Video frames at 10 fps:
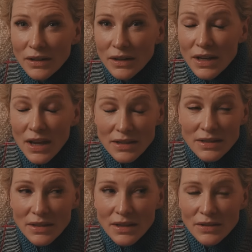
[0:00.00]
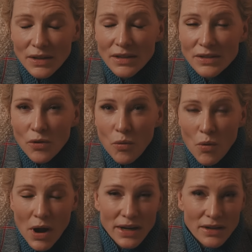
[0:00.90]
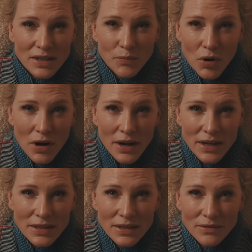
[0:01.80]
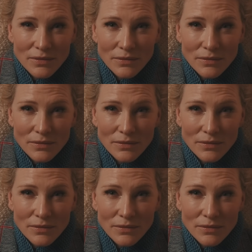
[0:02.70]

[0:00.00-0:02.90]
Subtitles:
yes, is quite a surprise